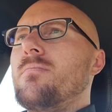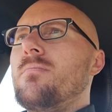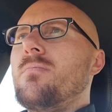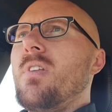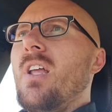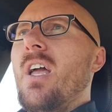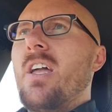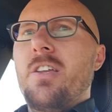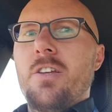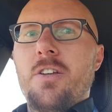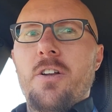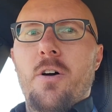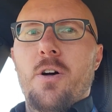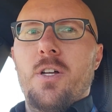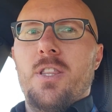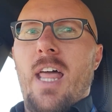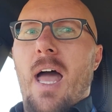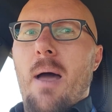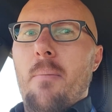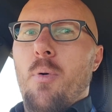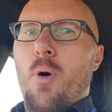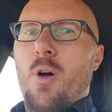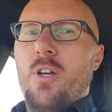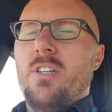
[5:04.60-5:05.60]
And you know, at
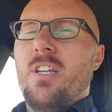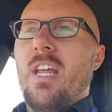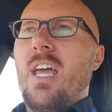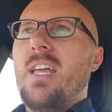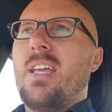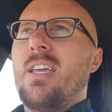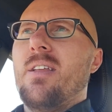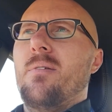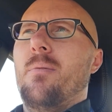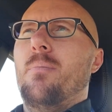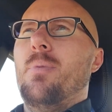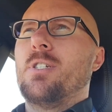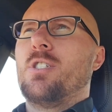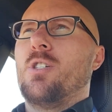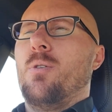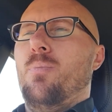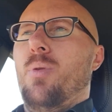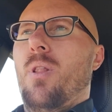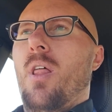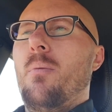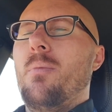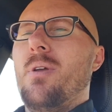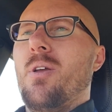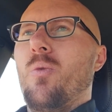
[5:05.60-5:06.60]
that point taking a bunch of
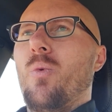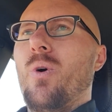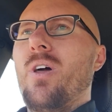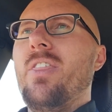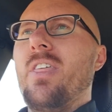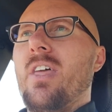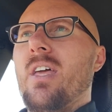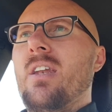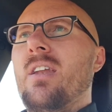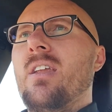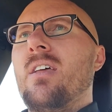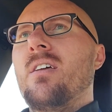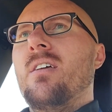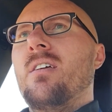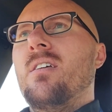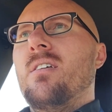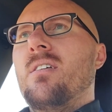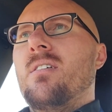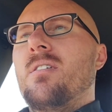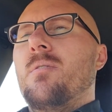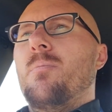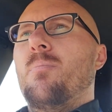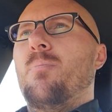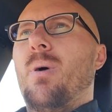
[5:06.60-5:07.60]
plumbing with it.
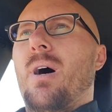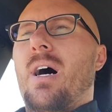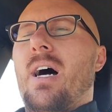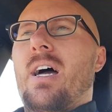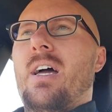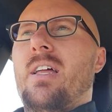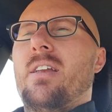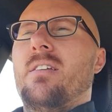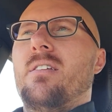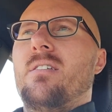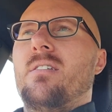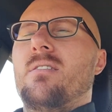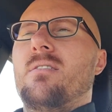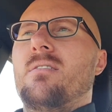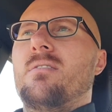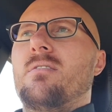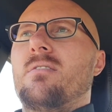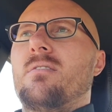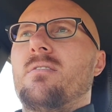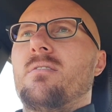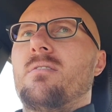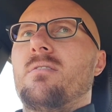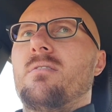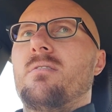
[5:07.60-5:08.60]
But
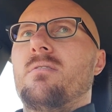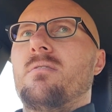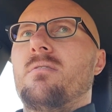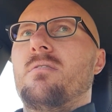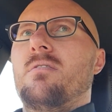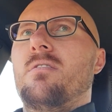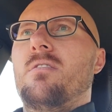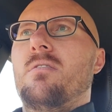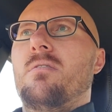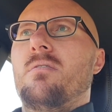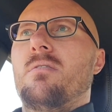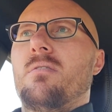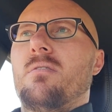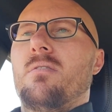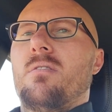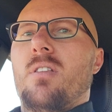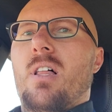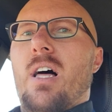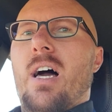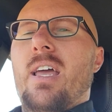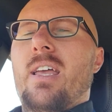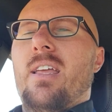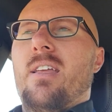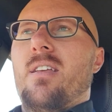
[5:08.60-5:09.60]

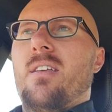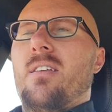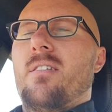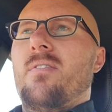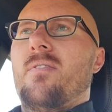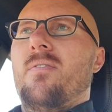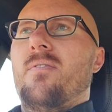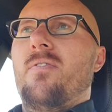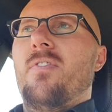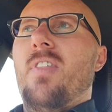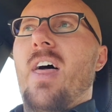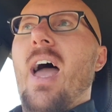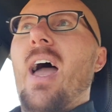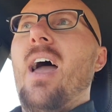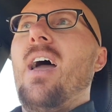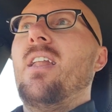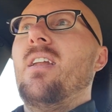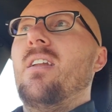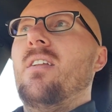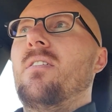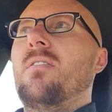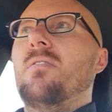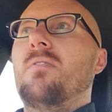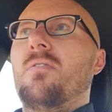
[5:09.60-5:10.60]
like that,
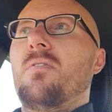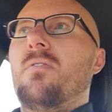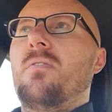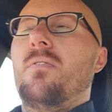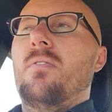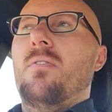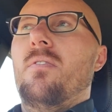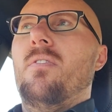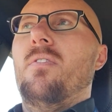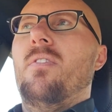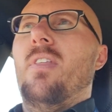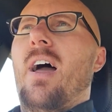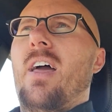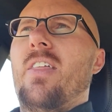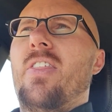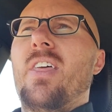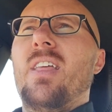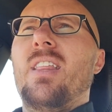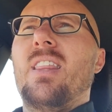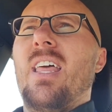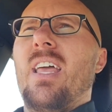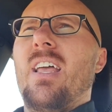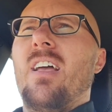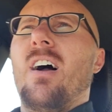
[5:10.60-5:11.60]
I
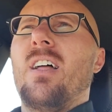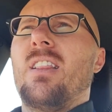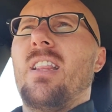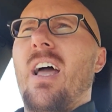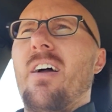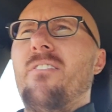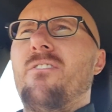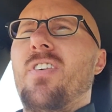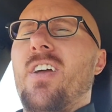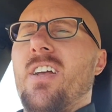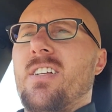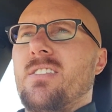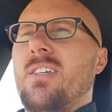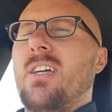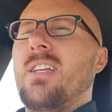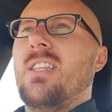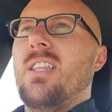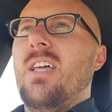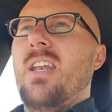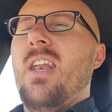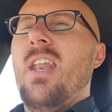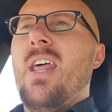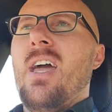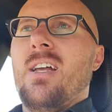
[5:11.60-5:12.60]
think they got that fixed like
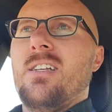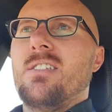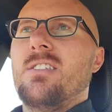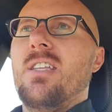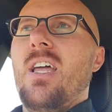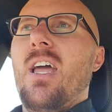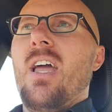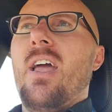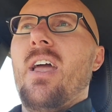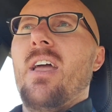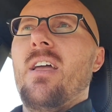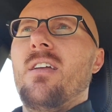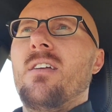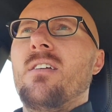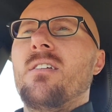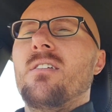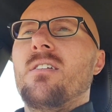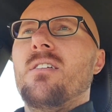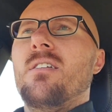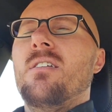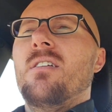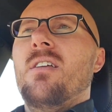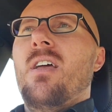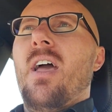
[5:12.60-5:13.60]
the next day.
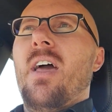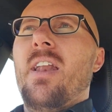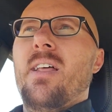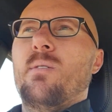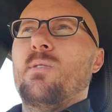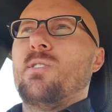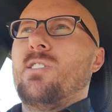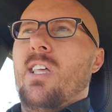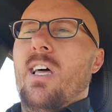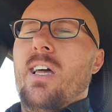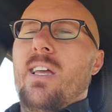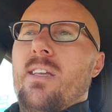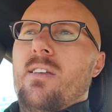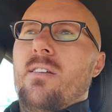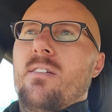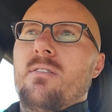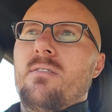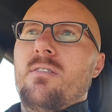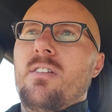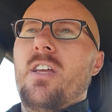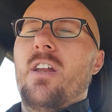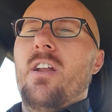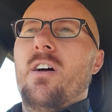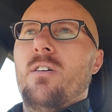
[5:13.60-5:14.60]
And it was like,
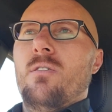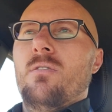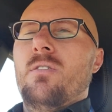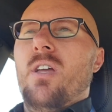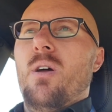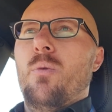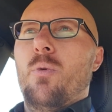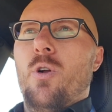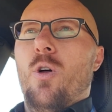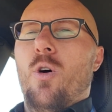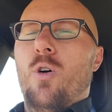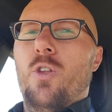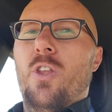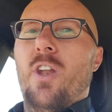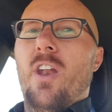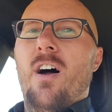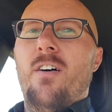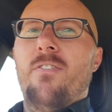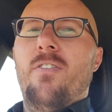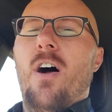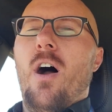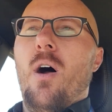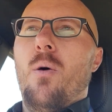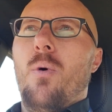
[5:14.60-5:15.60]
you know, it would hold
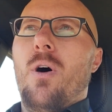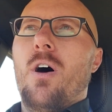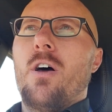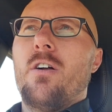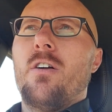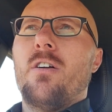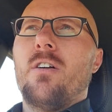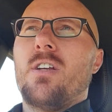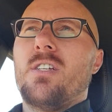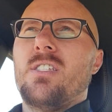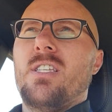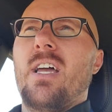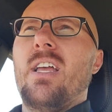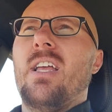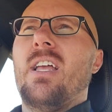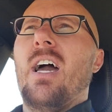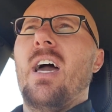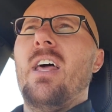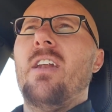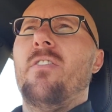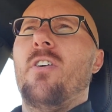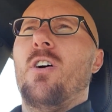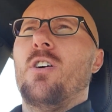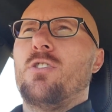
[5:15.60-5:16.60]
enough hot water. Because I
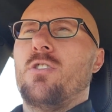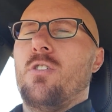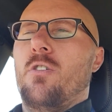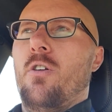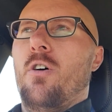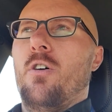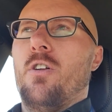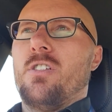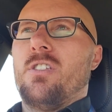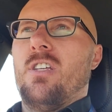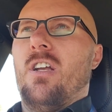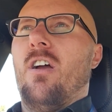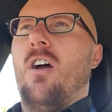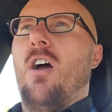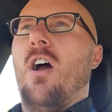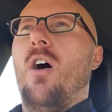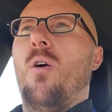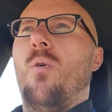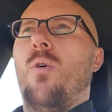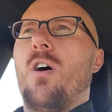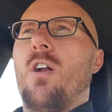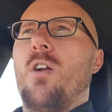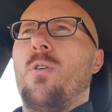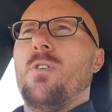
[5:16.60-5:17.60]
kind of also noticed like our
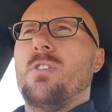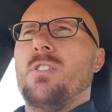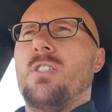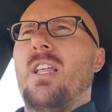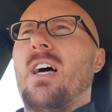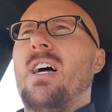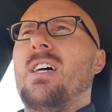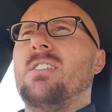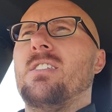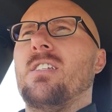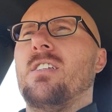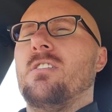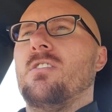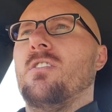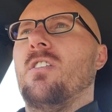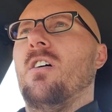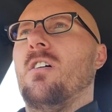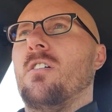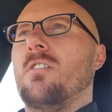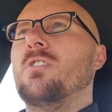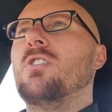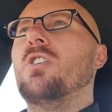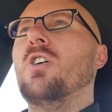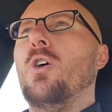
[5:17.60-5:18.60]
hot water wasn't lasting as
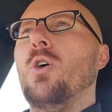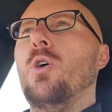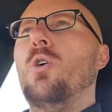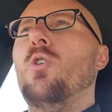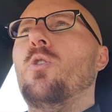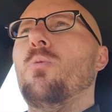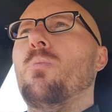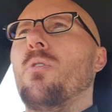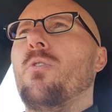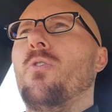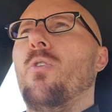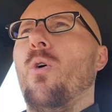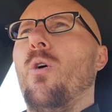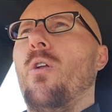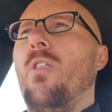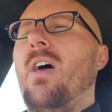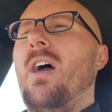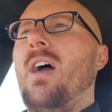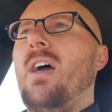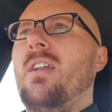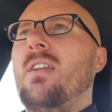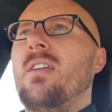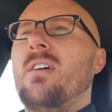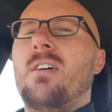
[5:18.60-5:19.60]
long too before that.